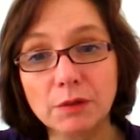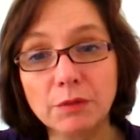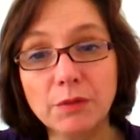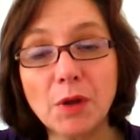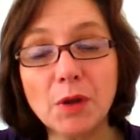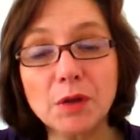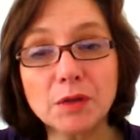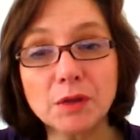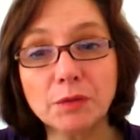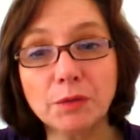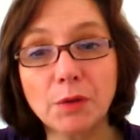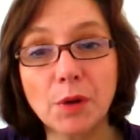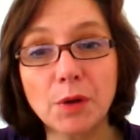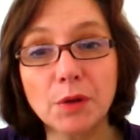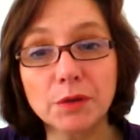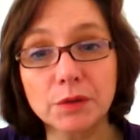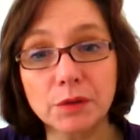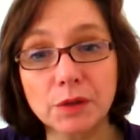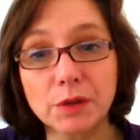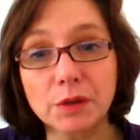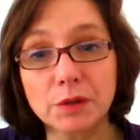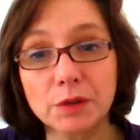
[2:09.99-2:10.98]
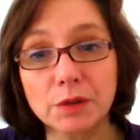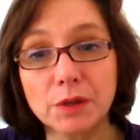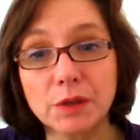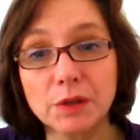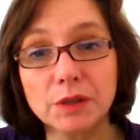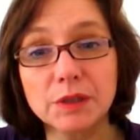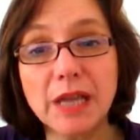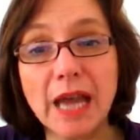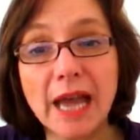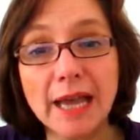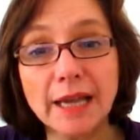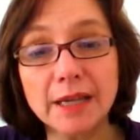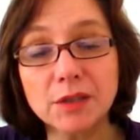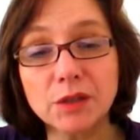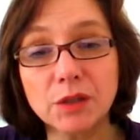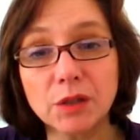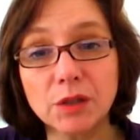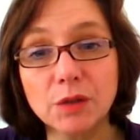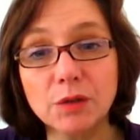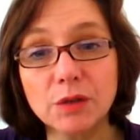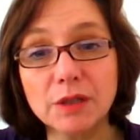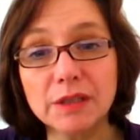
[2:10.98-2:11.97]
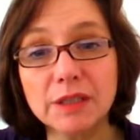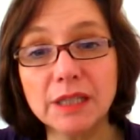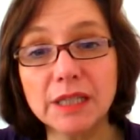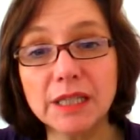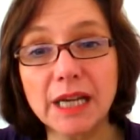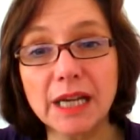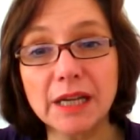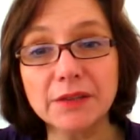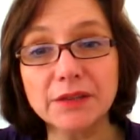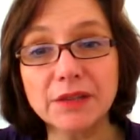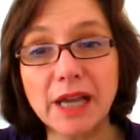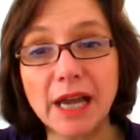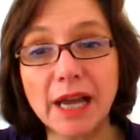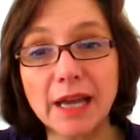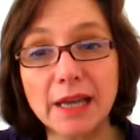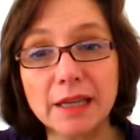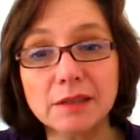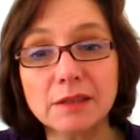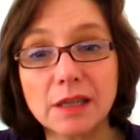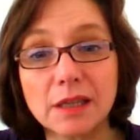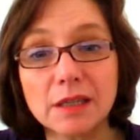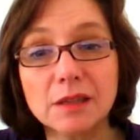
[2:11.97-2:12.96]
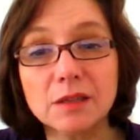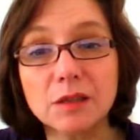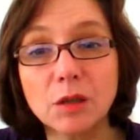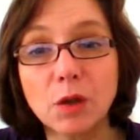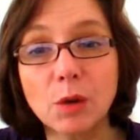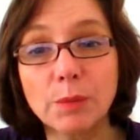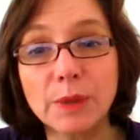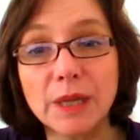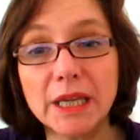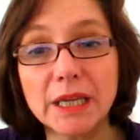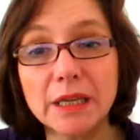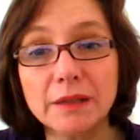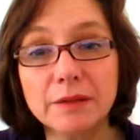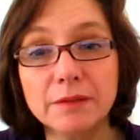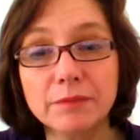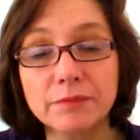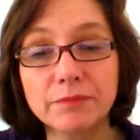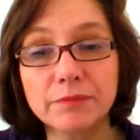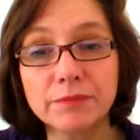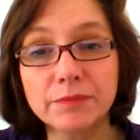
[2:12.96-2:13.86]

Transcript: first of all, the Hague Security Delta and its lobby,